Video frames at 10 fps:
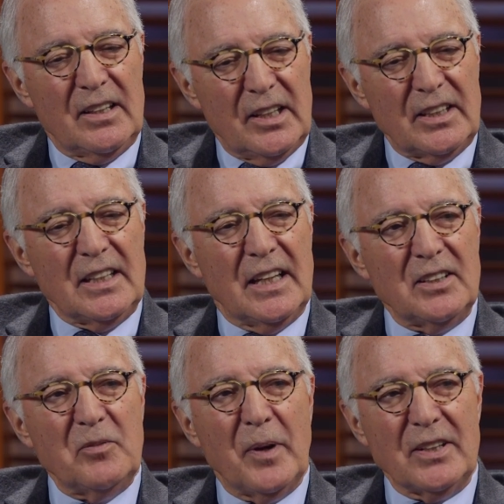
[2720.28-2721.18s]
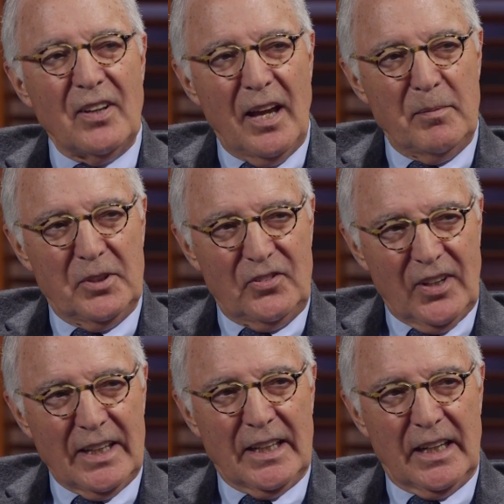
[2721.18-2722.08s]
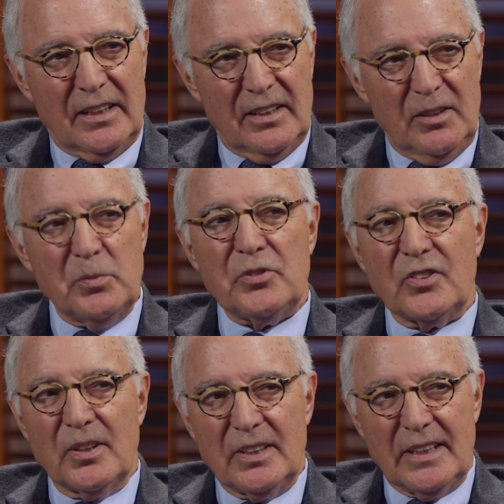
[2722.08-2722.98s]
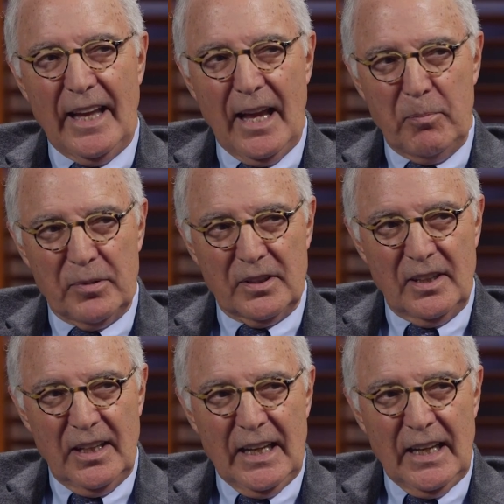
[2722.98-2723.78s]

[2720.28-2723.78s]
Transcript: At the end of my time at Sinai, it was starting to happen.